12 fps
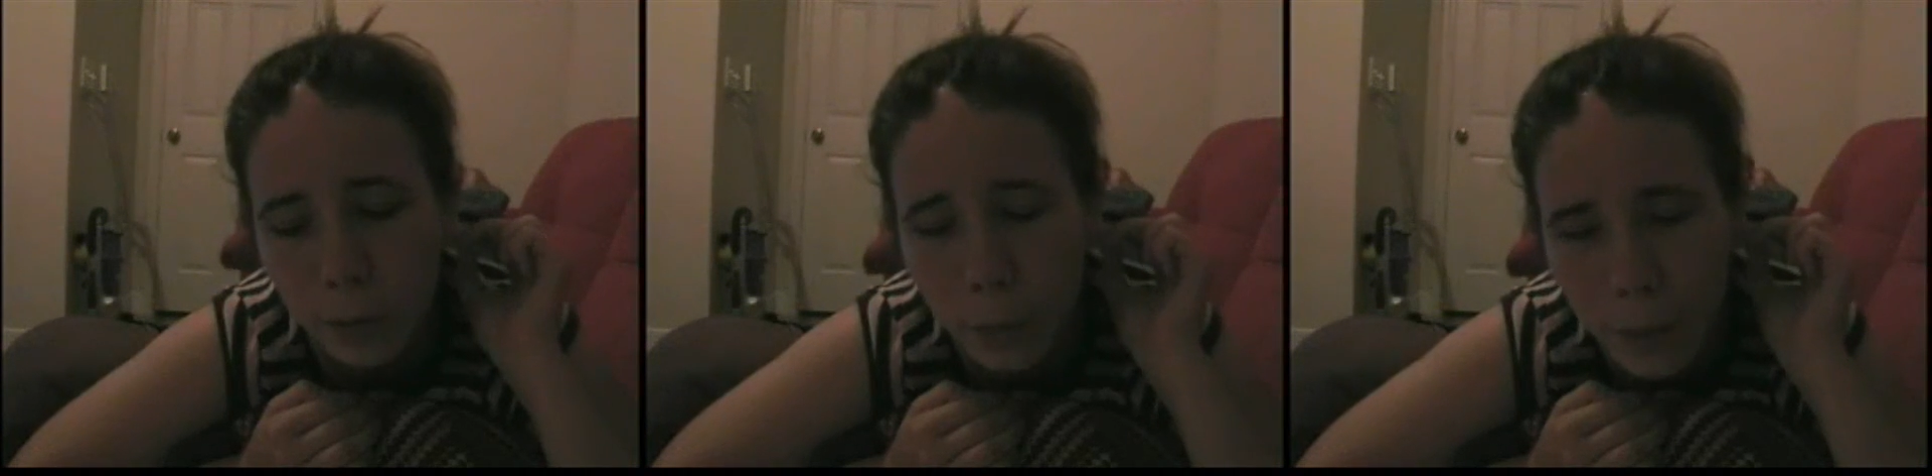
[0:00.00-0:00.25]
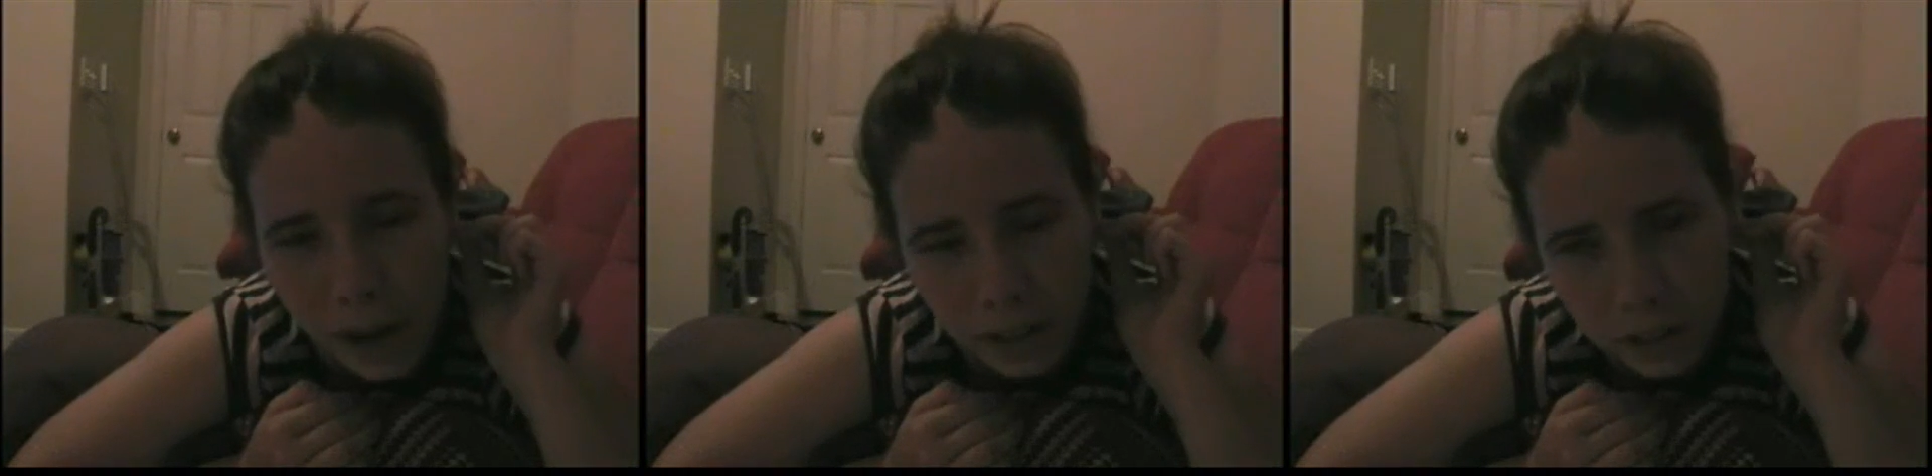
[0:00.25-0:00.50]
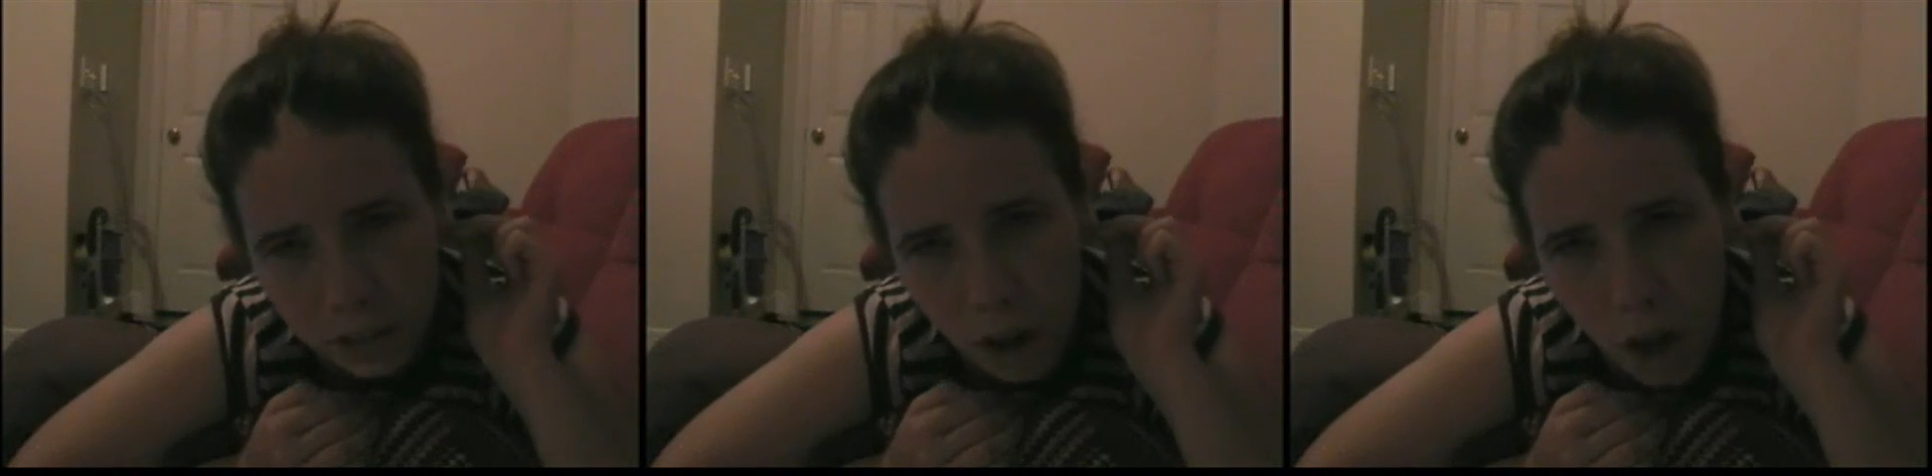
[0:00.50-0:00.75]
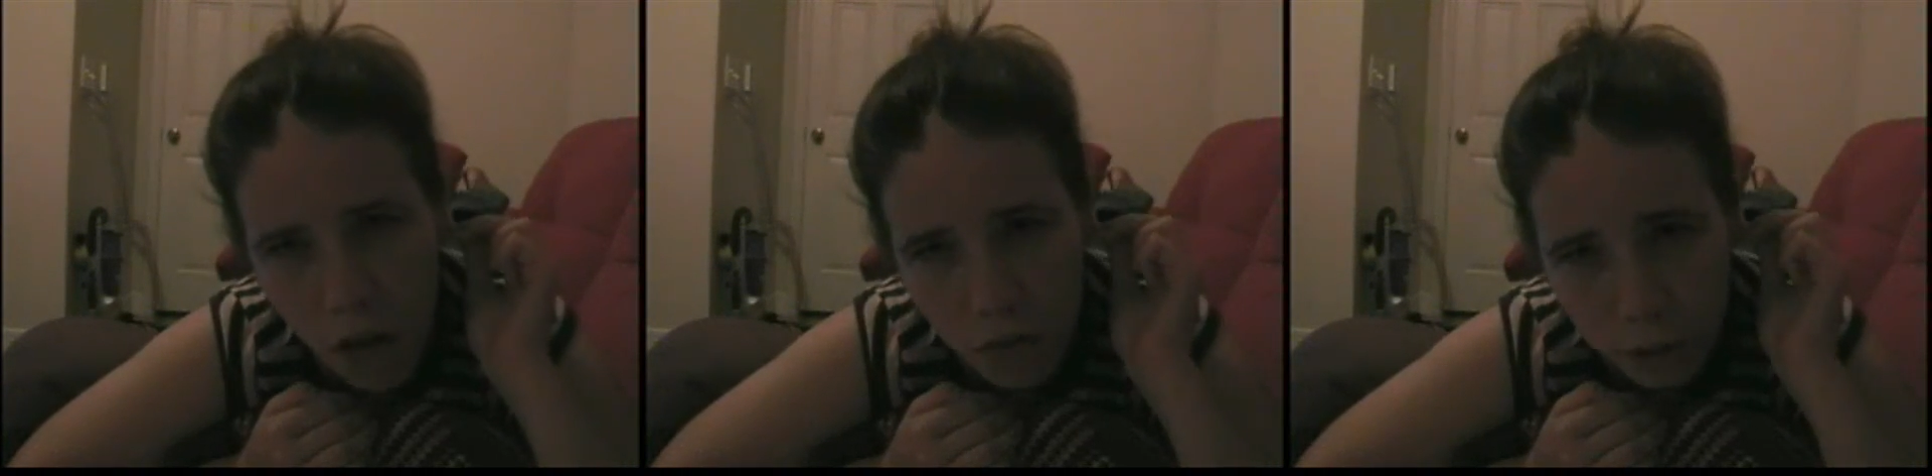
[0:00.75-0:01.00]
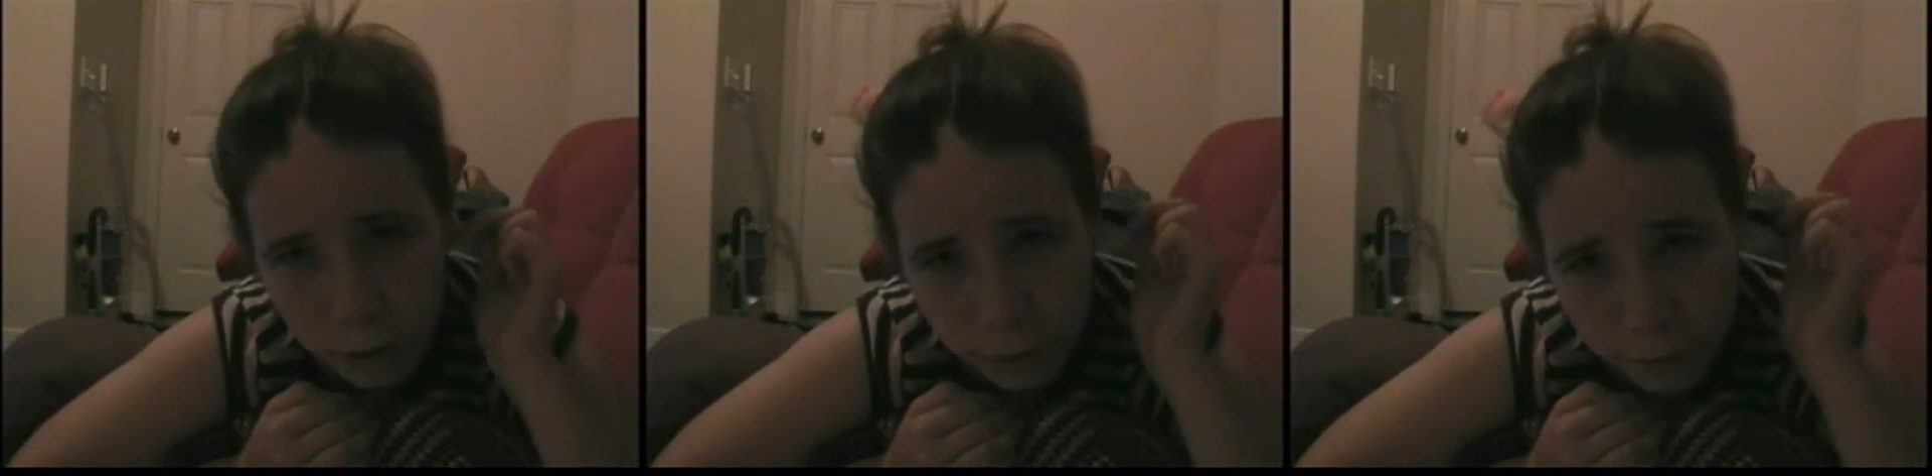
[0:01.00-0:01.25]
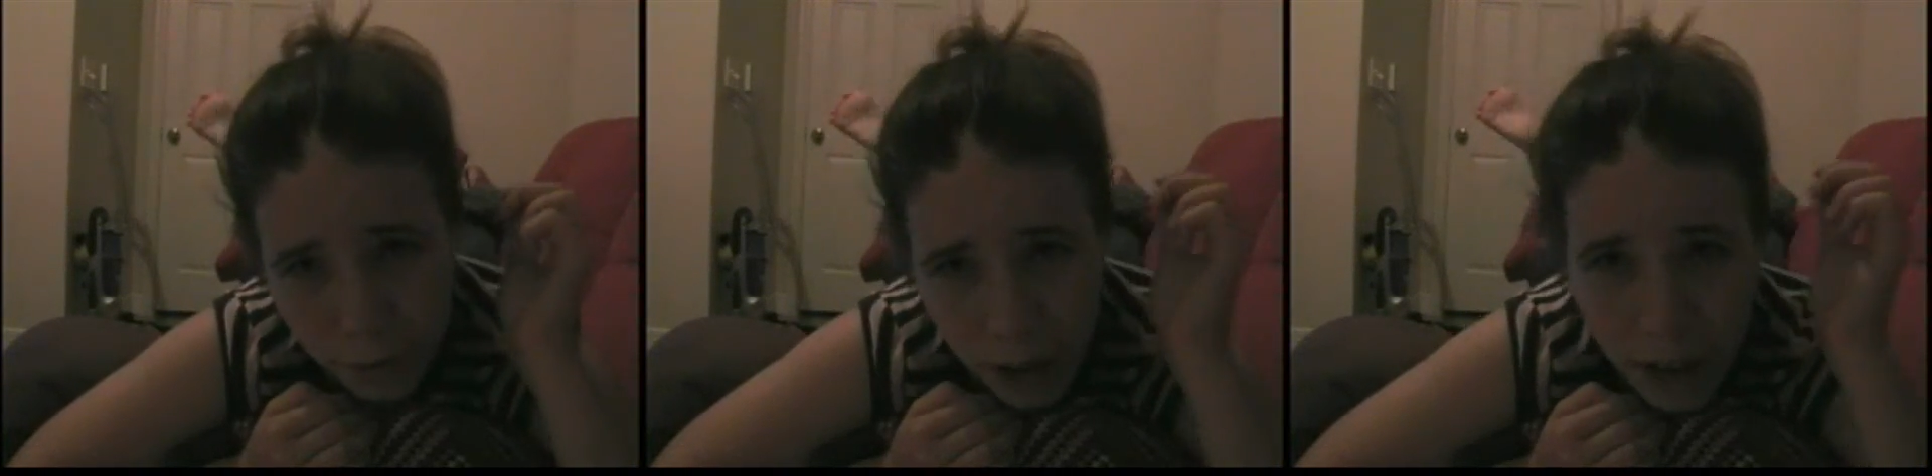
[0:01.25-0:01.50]
robots.
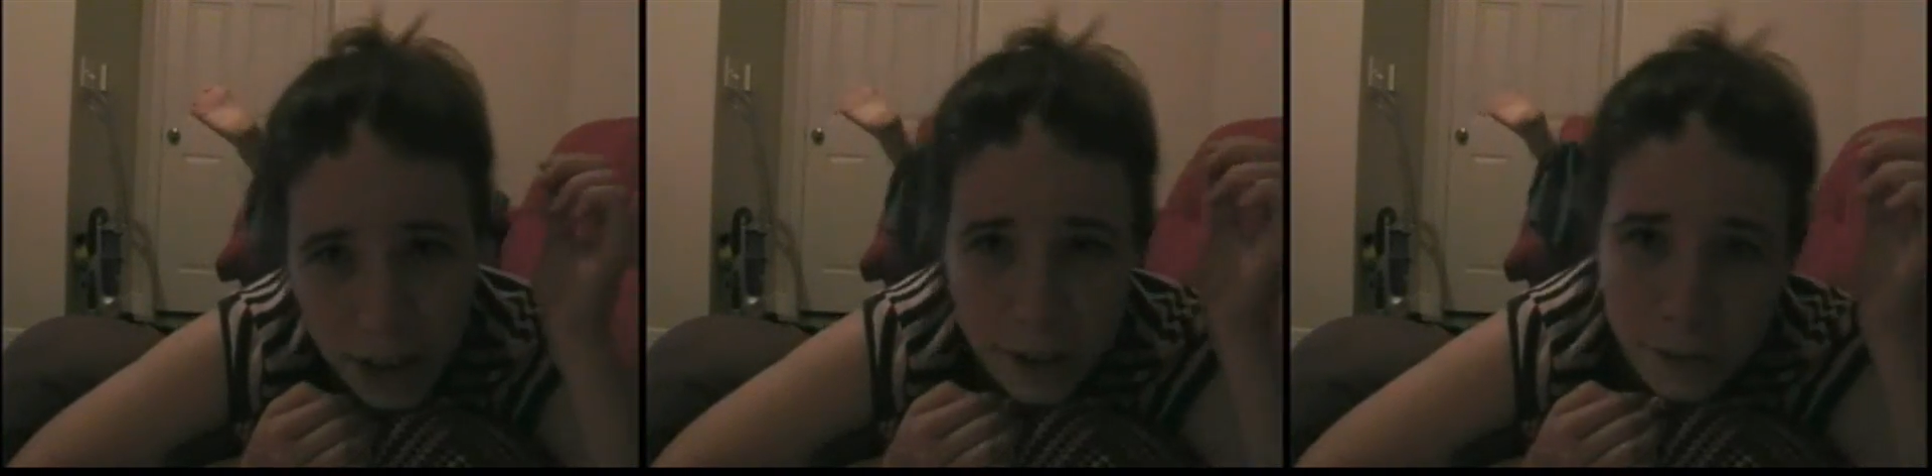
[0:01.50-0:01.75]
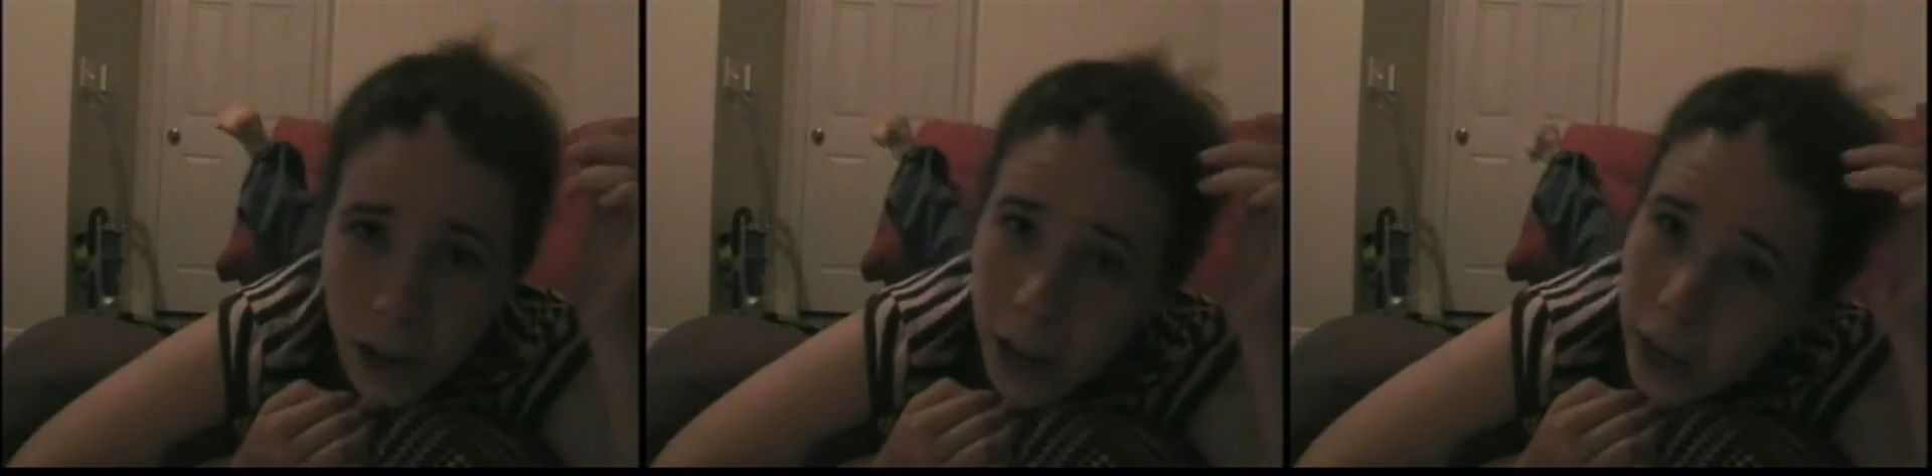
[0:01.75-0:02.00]
35,